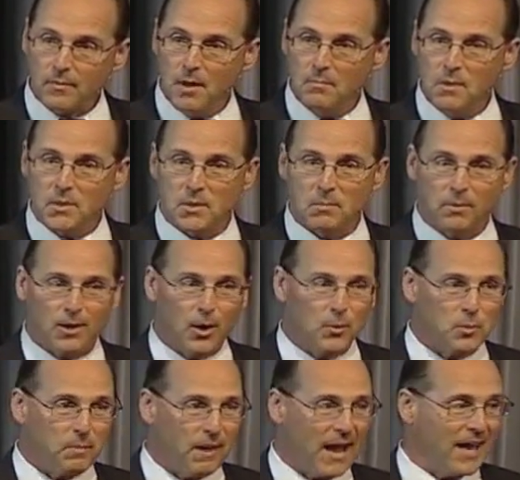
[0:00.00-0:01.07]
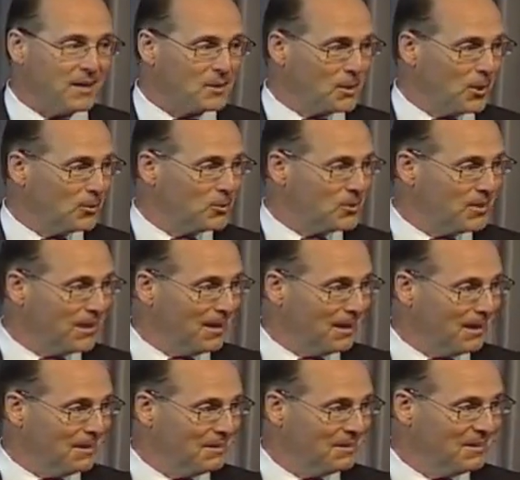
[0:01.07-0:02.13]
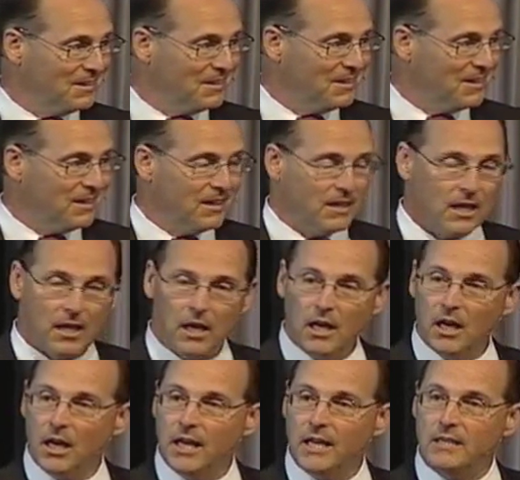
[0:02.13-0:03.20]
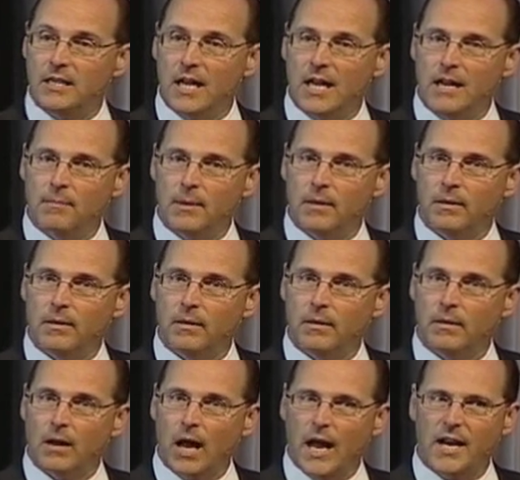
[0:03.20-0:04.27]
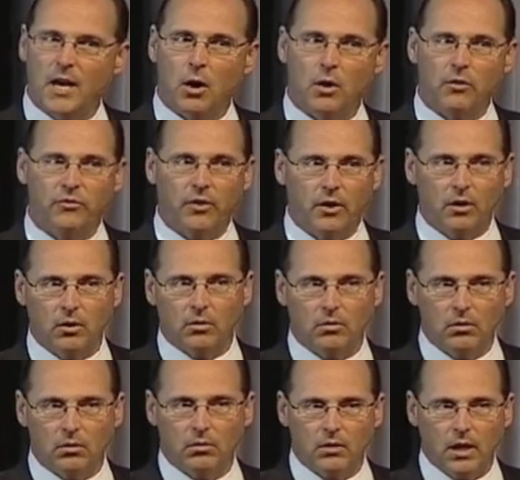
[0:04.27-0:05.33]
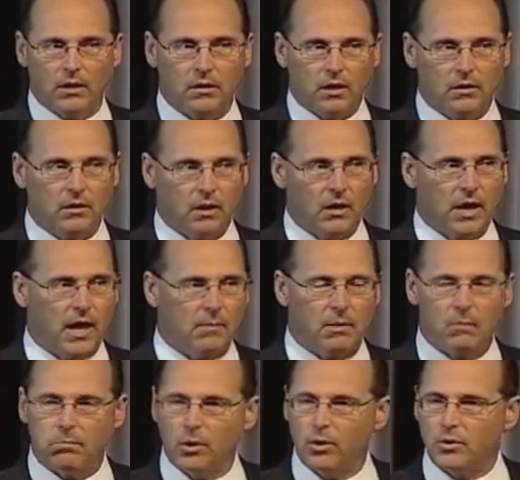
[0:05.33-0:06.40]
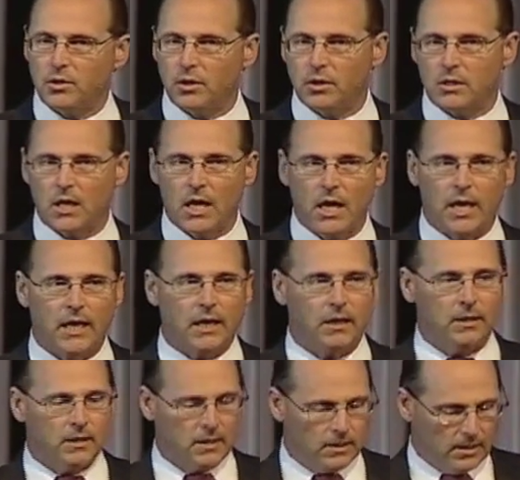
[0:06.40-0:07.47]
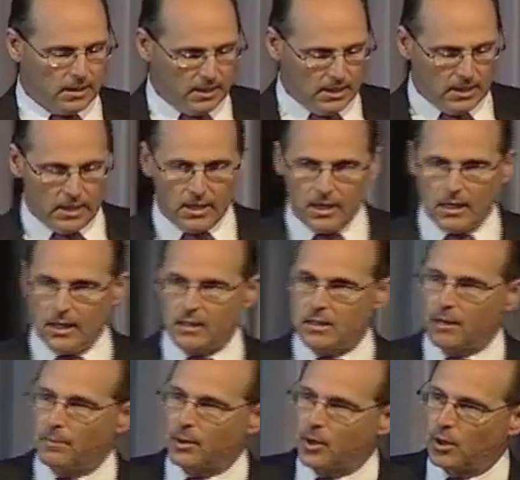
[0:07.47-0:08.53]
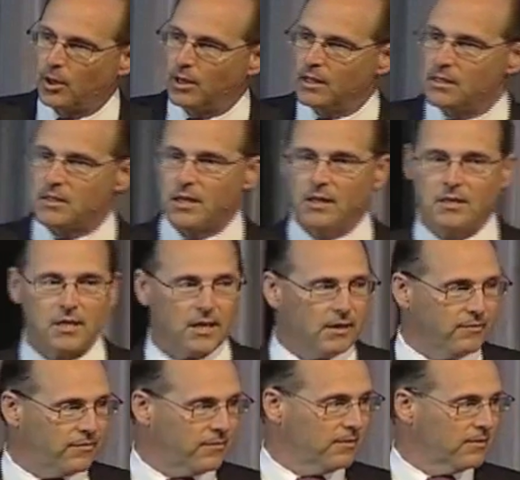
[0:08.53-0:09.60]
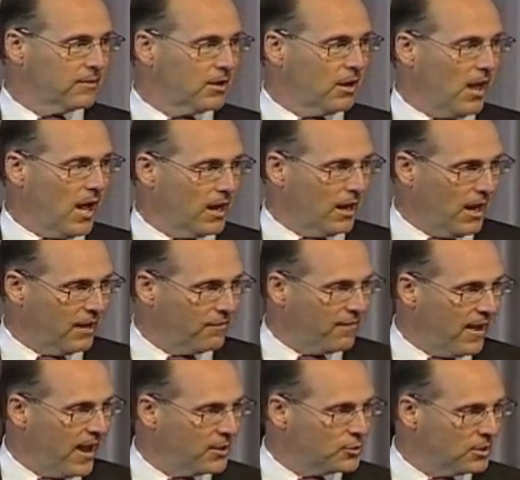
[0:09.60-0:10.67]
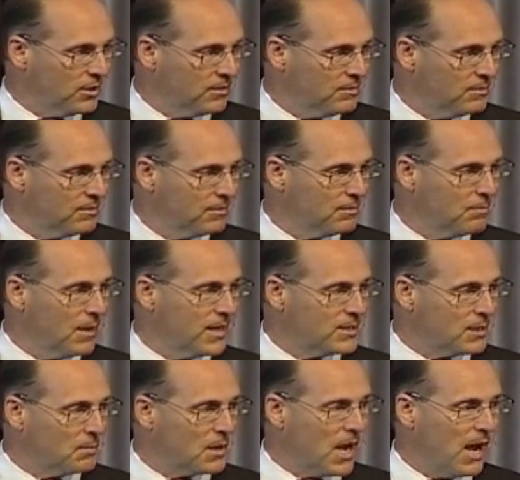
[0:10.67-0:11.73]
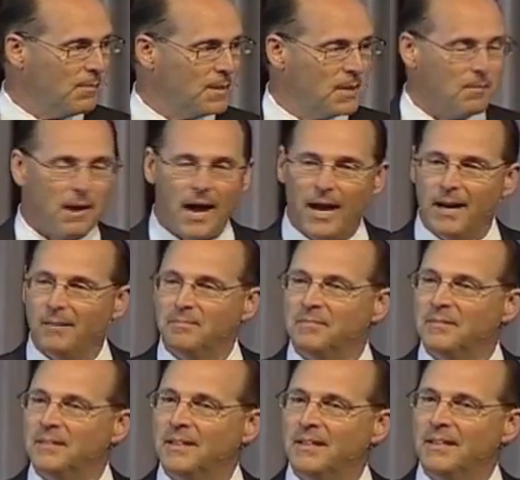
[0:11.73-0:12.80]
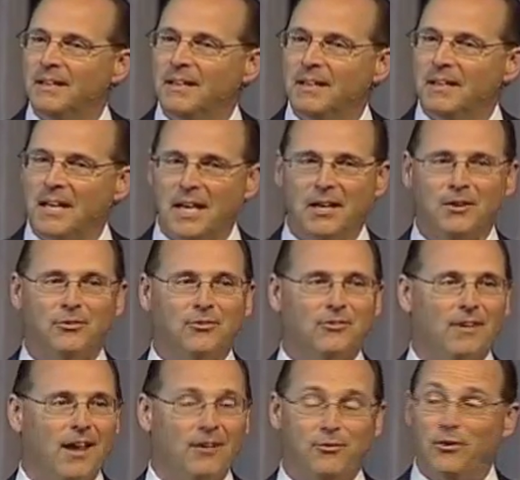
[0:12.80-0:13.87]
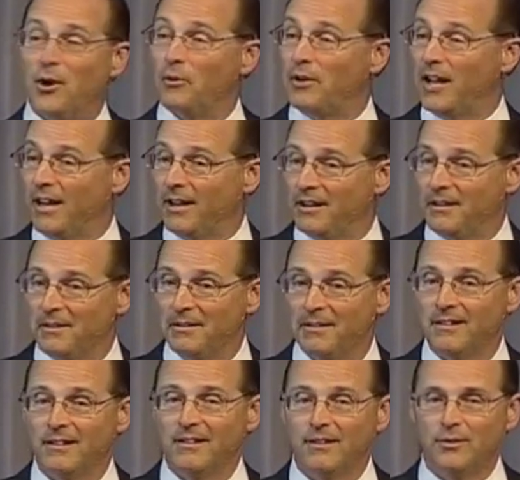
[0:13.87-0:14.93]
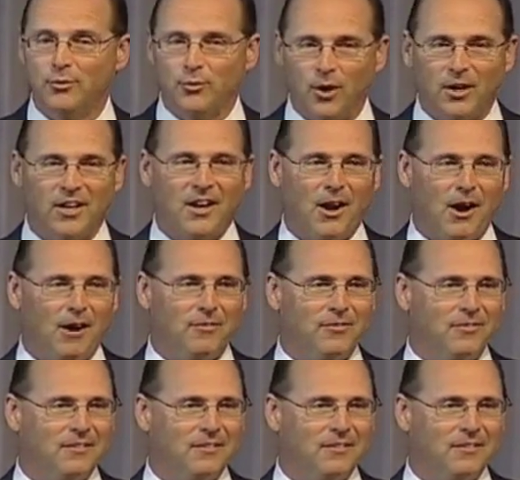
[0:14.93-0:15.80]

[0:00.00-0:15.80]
Mr. Coach Patton coach the, uh, the little league team, and I noticed that that uh, Dillon had a big bruise on his leg, and in typical insensitive clod like fashion, made some comment about it. He just, as you know, Dillon shrugged it off,